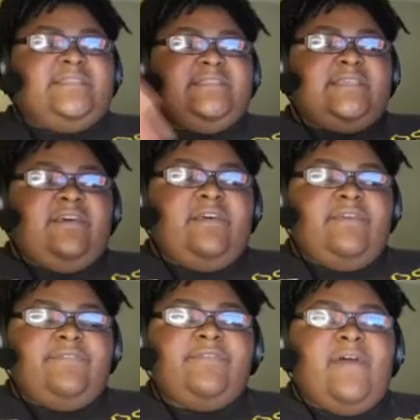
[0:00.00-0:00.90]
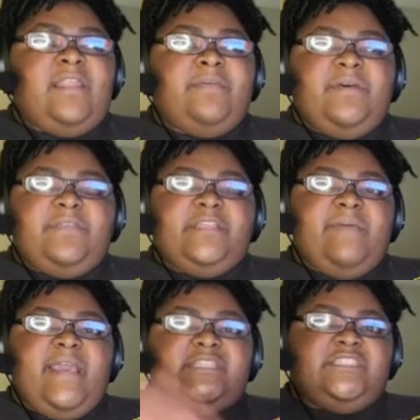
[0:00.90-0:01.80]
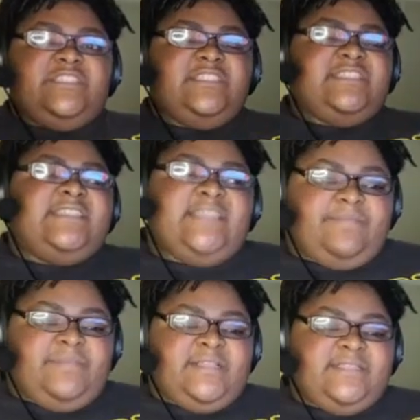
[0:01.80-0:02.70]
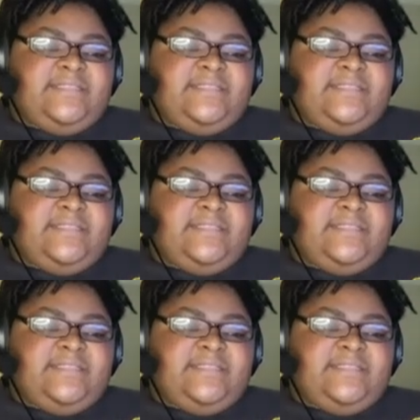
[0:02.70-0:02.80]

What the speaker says: So if you follow both those pages, you'll see snippets.